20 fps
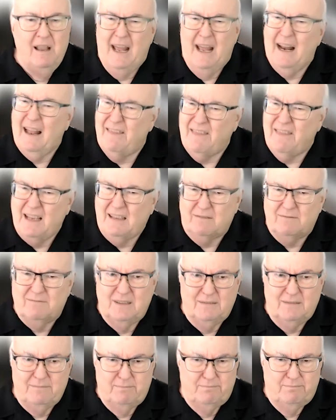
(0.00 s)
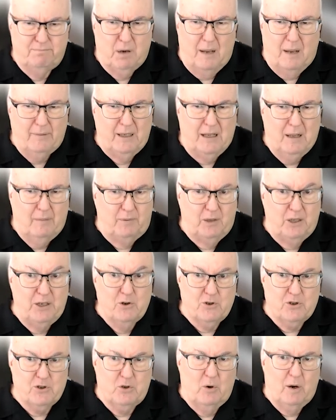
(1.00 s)
And I think probably a couple of
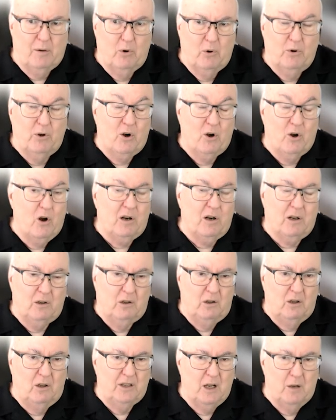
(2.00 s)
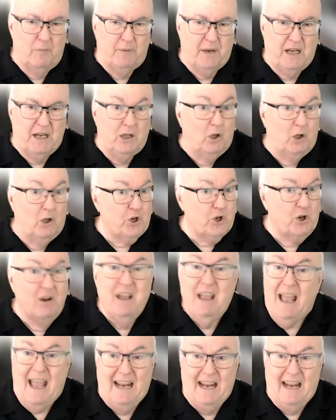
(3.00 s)
years ago, I wrote an article on company culture,